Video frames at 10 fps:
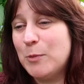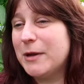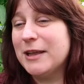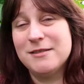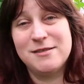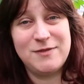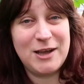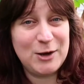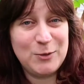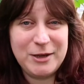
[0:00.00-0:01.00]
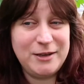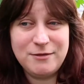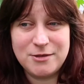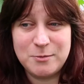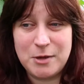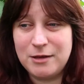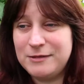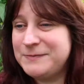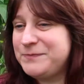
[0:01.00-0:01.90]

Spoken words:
pumpkins for Halloween. Doesn't matter.